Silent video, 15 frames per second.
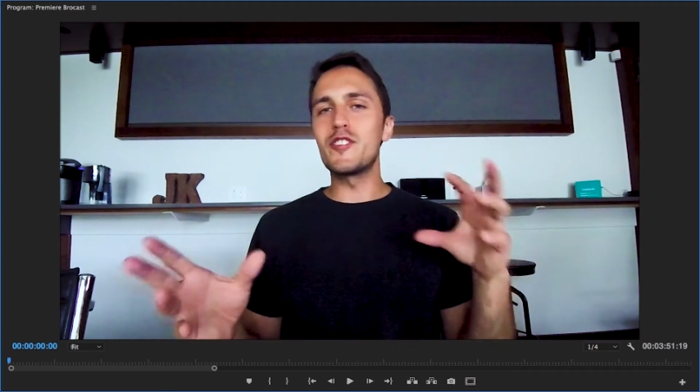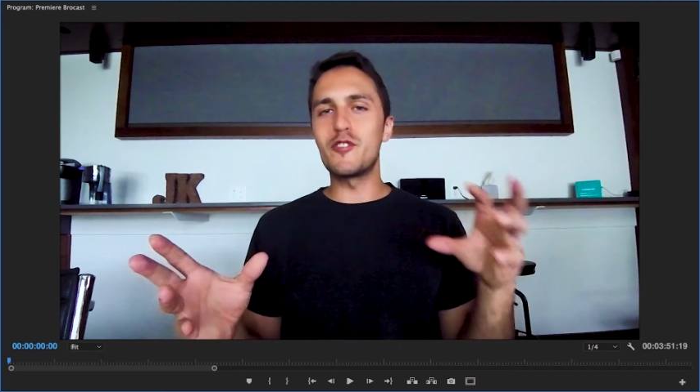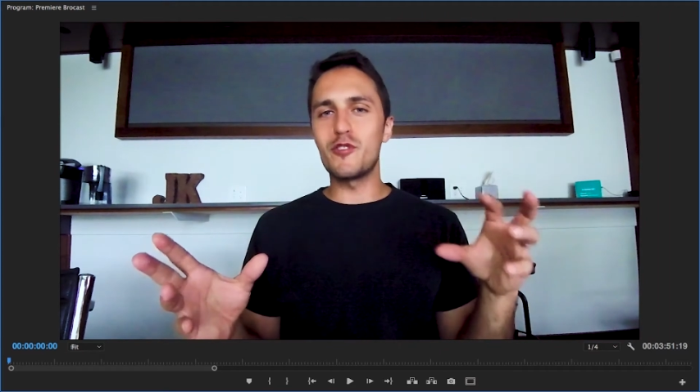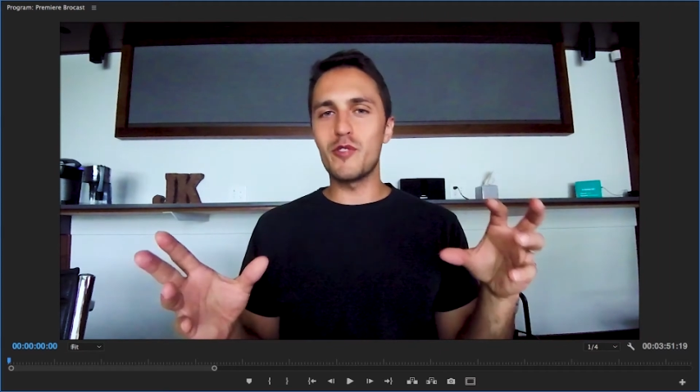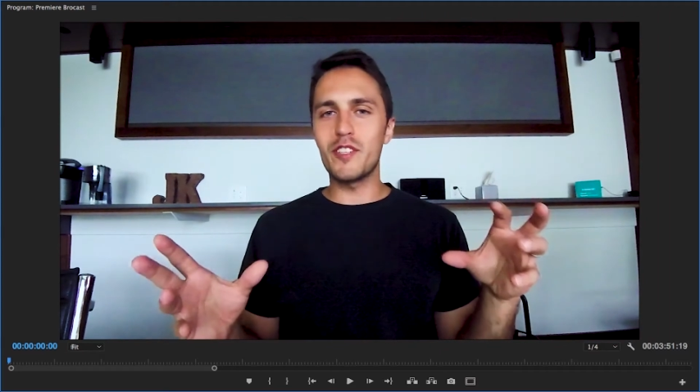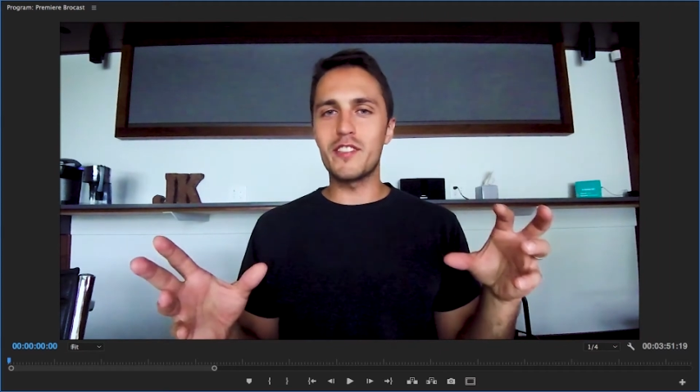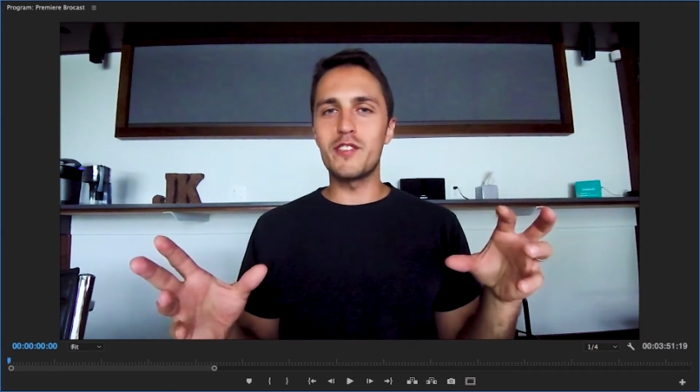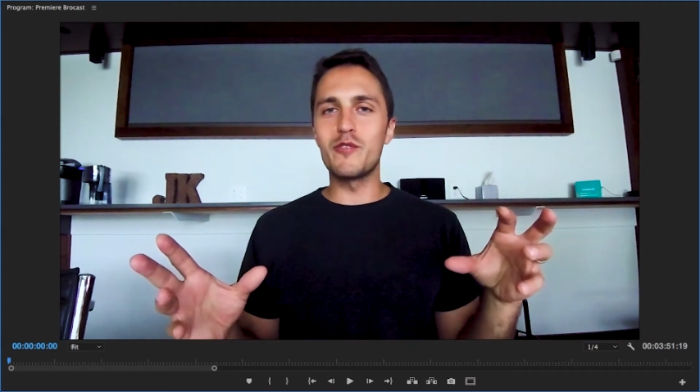the
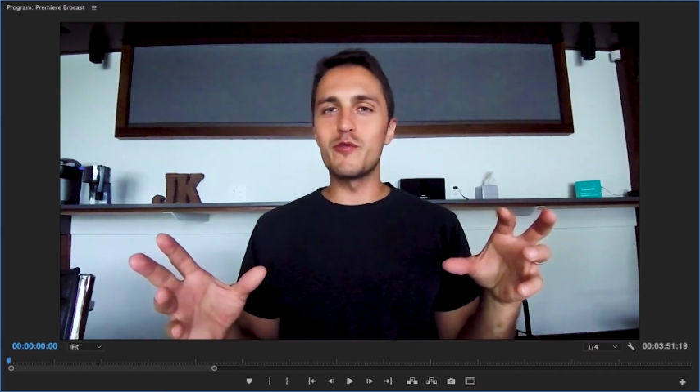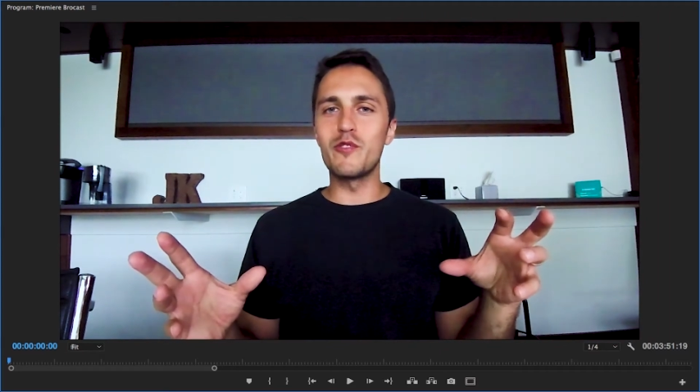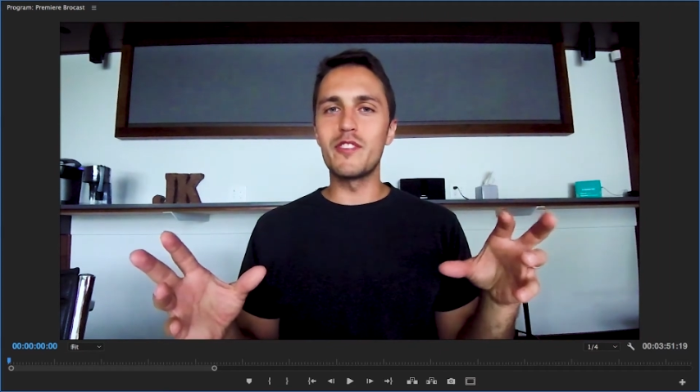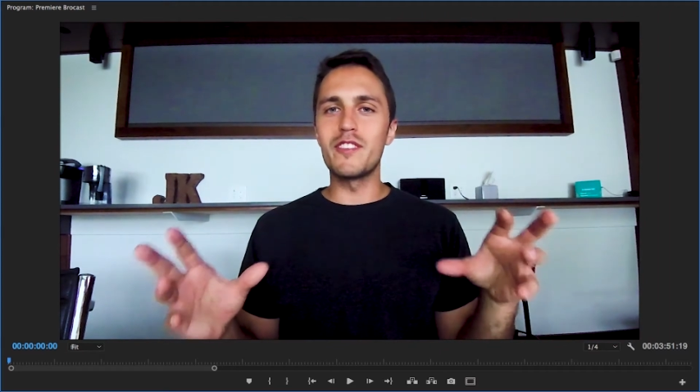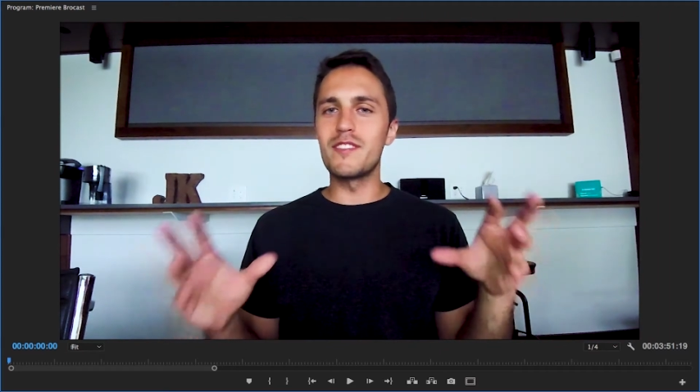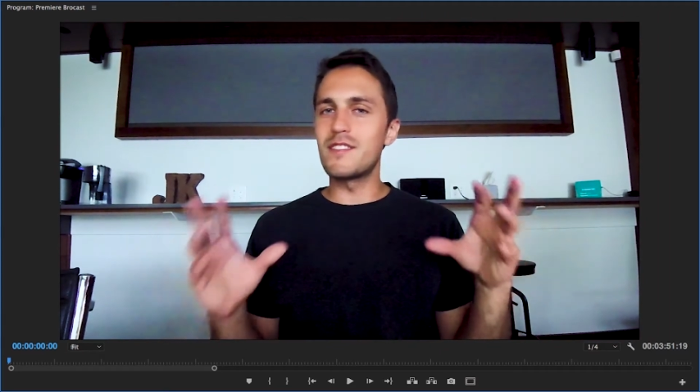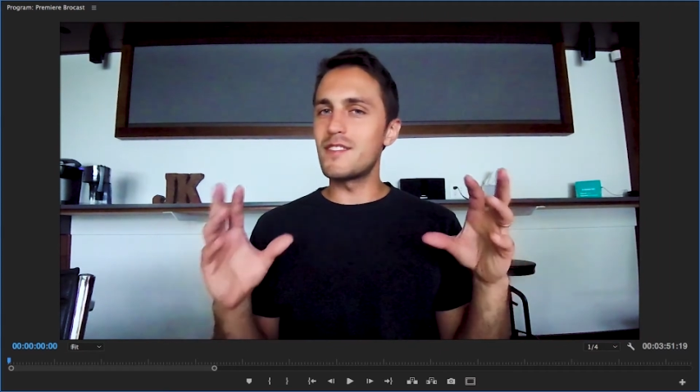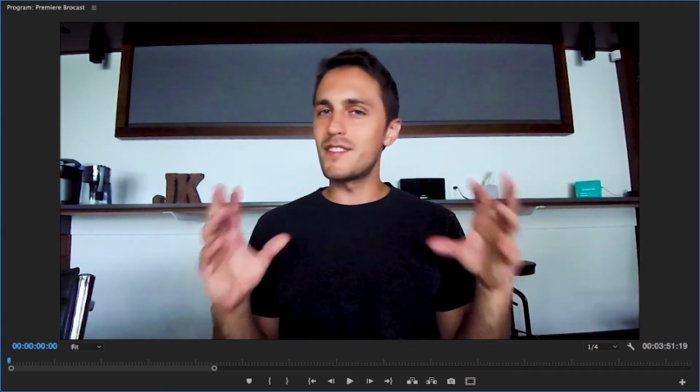trick to
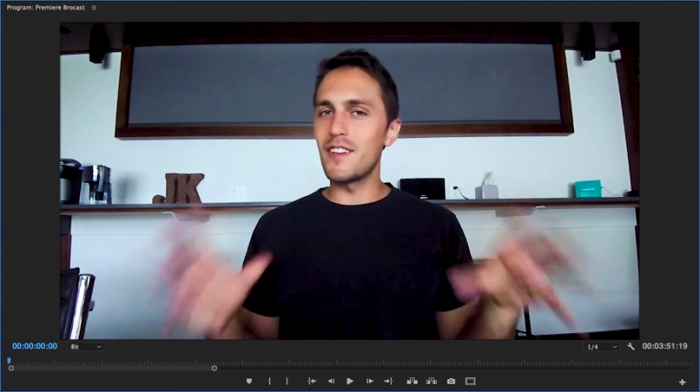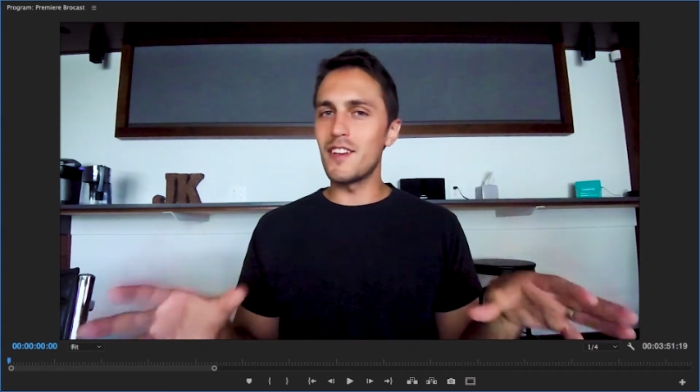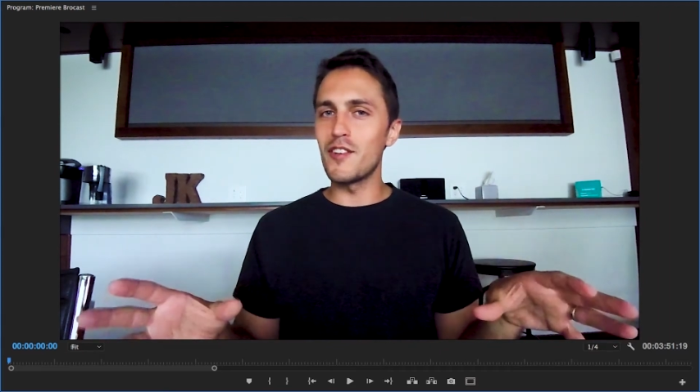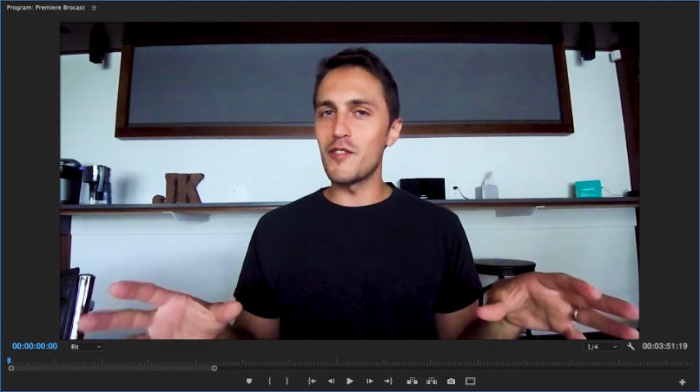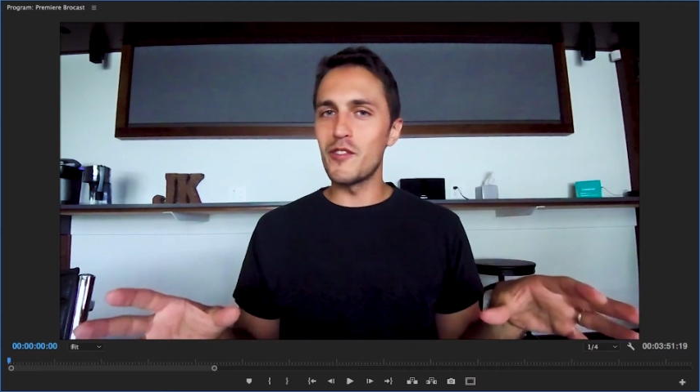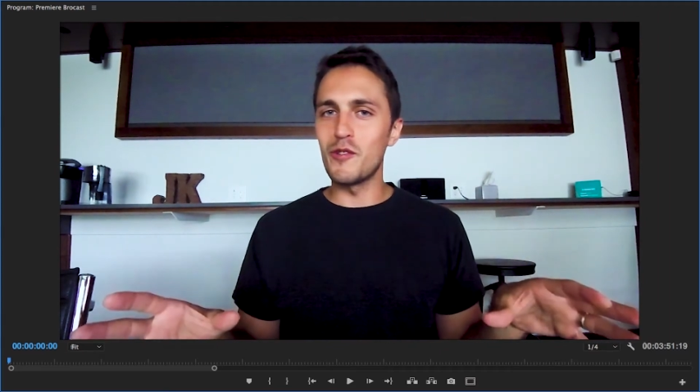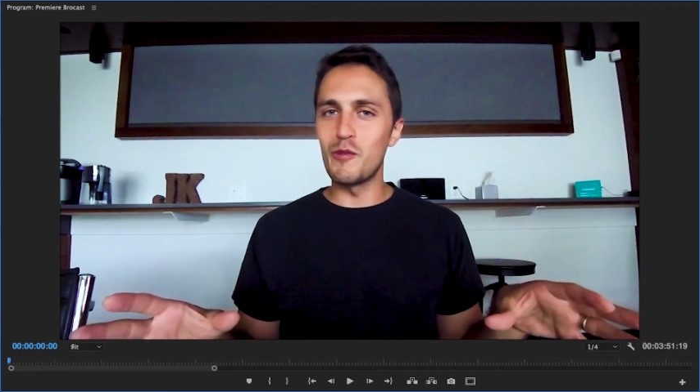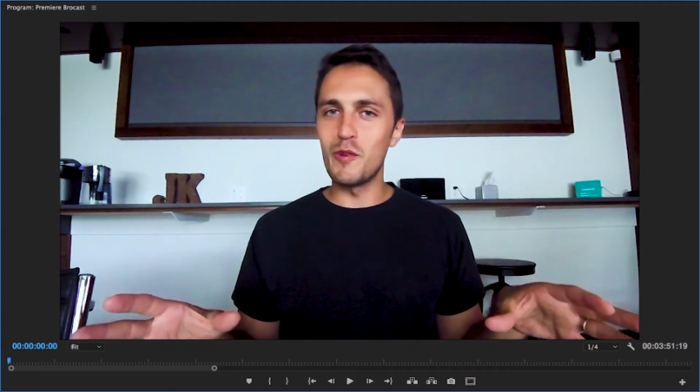really
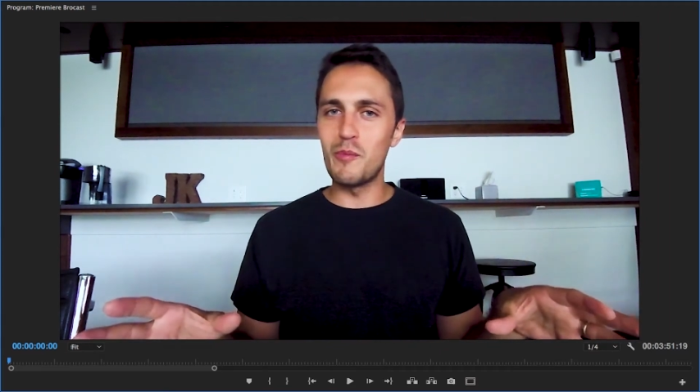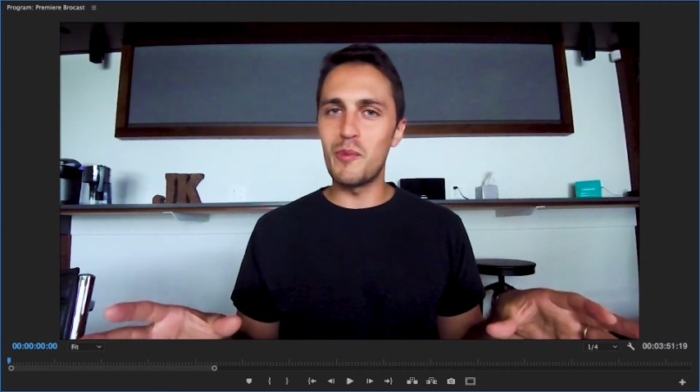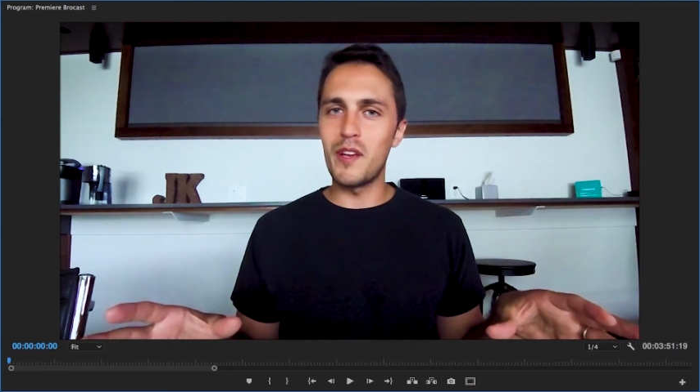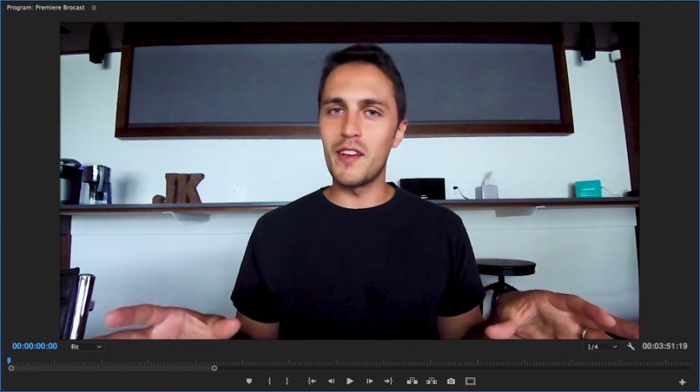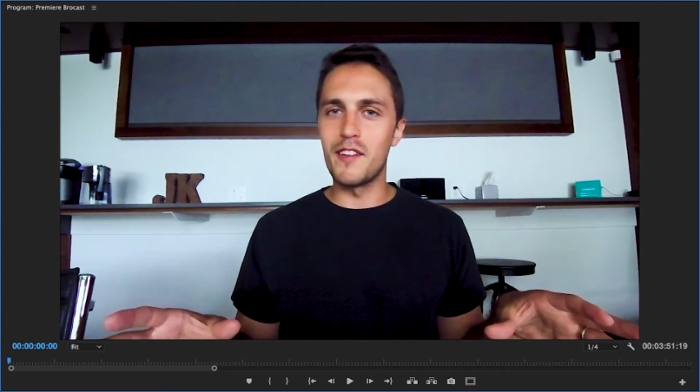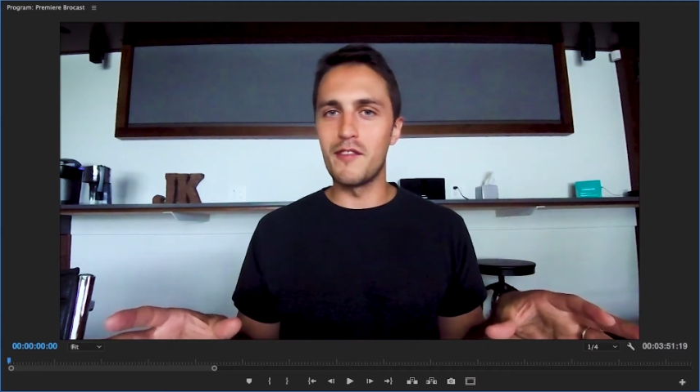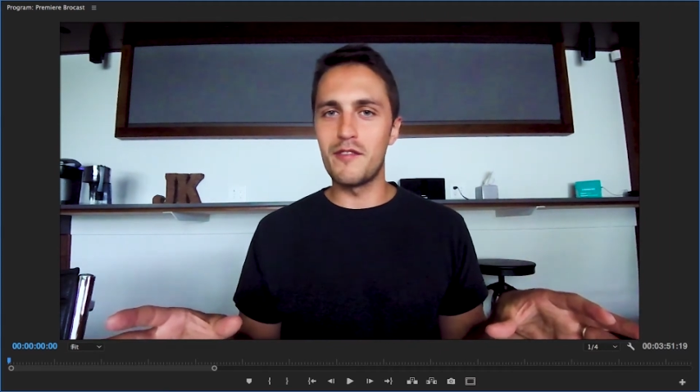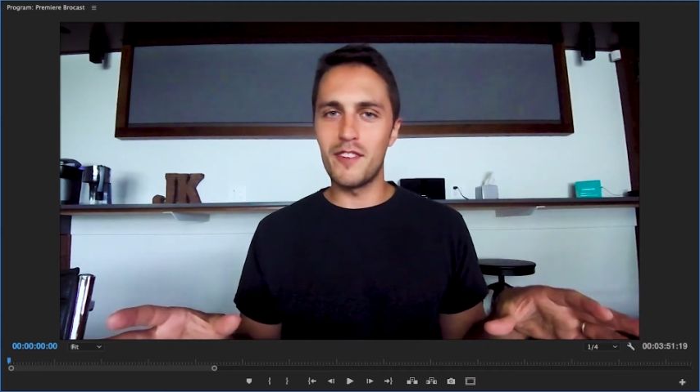sell the whip
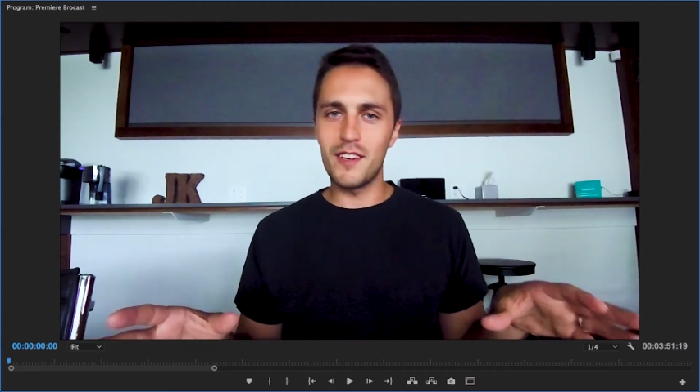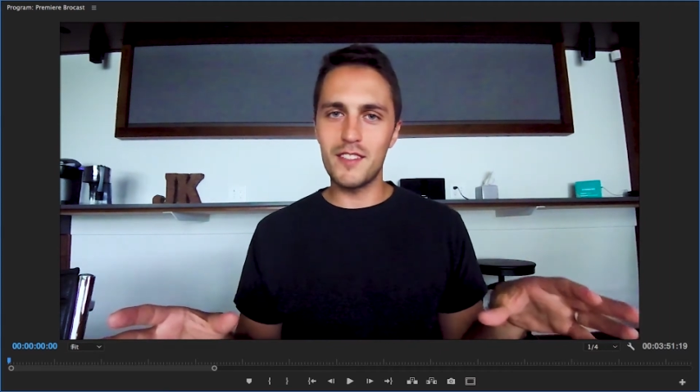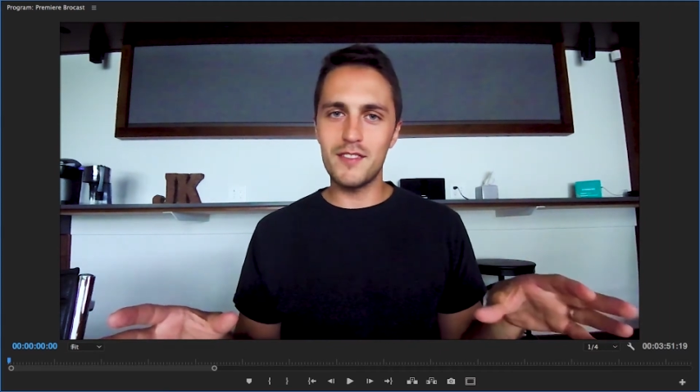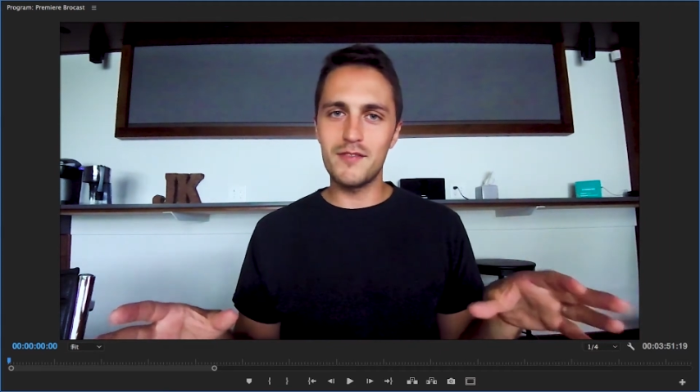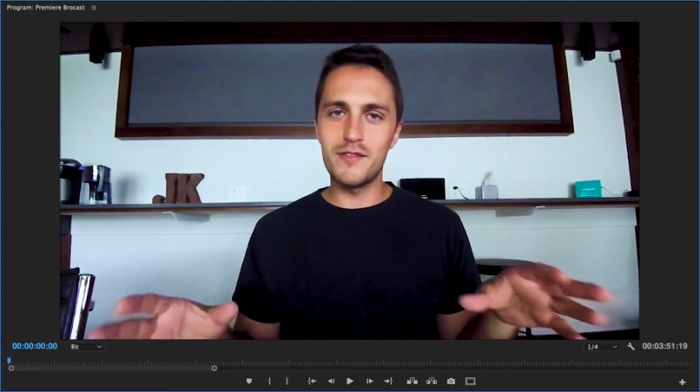pan effect.